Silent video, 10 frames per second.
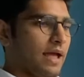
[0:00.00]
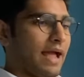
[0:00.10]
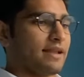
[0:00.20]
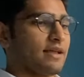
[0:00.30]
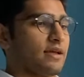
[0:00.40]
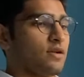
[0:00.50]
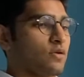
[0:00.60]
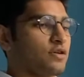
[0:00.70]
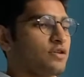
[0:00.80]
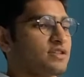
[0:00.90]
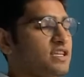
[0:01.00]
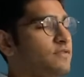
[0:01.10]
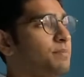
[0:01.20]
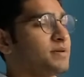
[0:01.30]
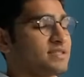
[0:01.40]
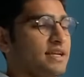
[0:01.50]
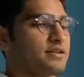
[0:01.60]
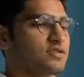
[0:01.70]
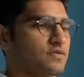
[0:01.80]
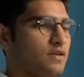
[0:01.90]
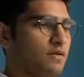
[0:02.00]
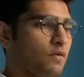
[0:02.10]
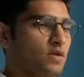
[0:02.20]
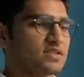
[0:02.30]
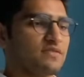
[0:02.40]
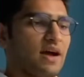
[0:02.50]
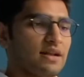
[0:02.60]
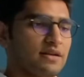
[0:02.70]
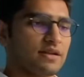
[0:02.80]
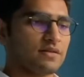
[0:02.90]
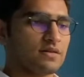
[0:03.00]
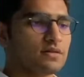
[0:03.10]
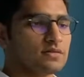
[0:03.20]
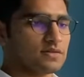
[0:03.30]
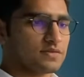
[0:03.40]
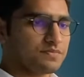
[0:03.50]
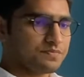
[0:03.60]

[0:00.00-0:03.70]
in order to receive a percentage of the rewards the validator earns.